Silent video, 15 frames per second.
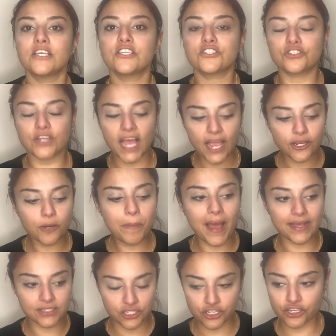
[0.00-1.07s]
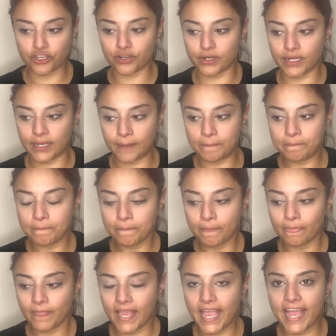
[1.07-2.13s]
So now you're past security,
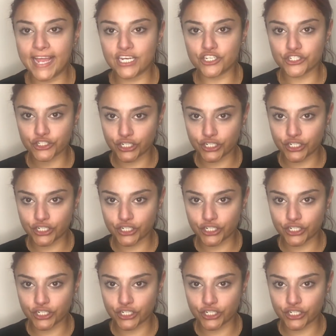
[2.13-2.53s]
and